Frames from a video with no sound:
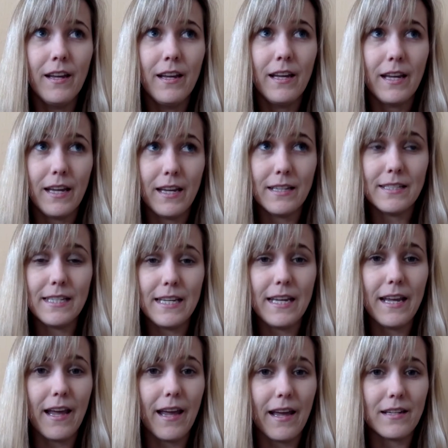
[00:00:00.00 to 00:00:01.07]
Hindi,
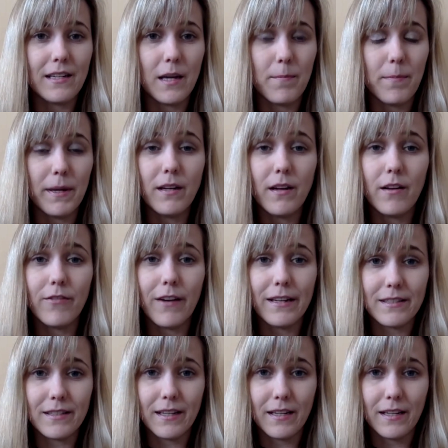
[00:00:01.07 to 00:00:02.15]
and a bit of
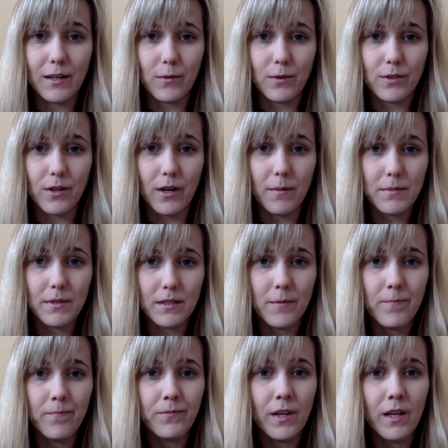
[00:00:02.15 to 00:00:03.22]
Icelandic with Drops.
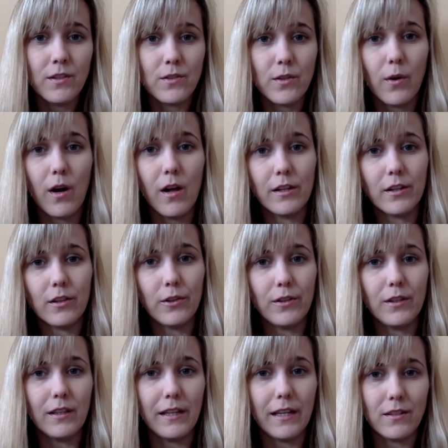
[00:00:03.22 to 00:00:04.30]
So I'll include
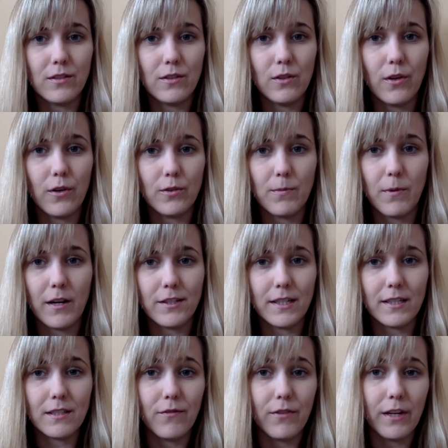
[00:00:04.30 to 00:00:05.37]
the links to those
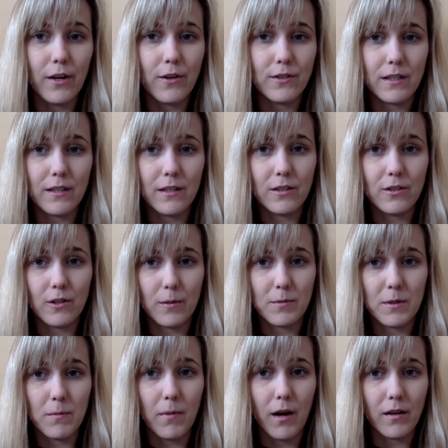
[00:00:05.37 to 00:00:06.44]
projects and videos in the
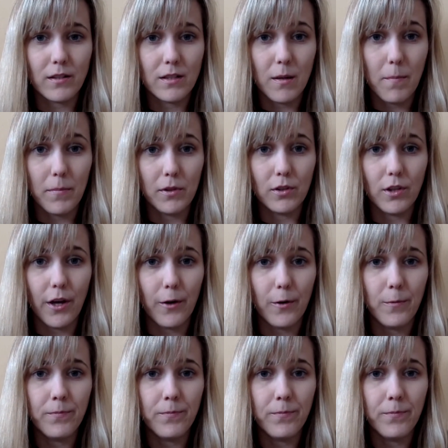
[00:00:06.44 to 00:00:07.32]
description box below.